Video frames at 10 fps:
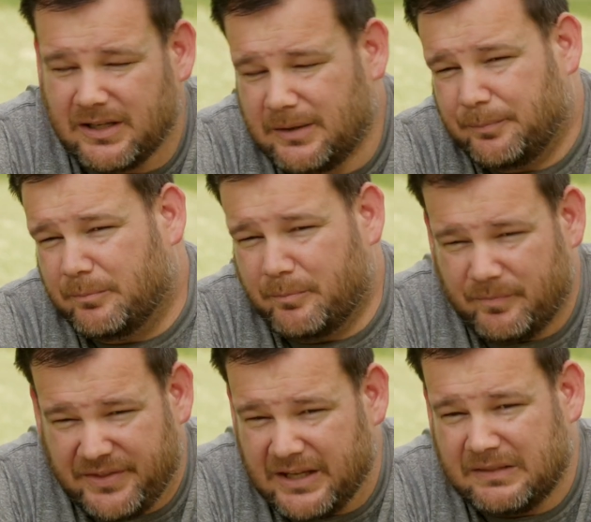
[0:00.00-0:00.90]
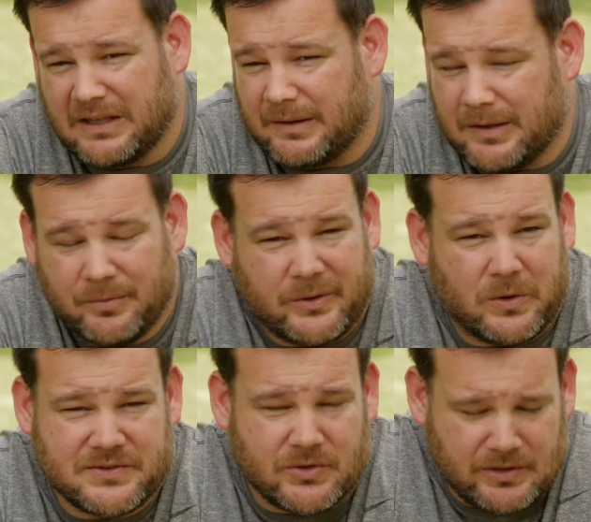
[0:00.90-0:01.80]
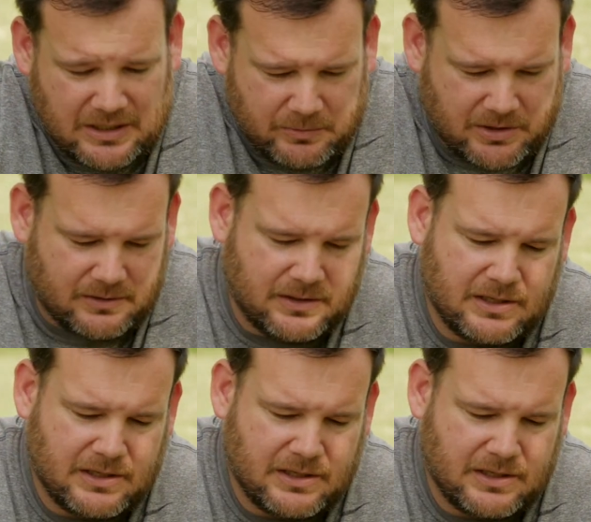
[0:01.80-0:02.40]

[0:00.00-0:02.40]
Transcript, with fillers: Anything that anybody wants their name on.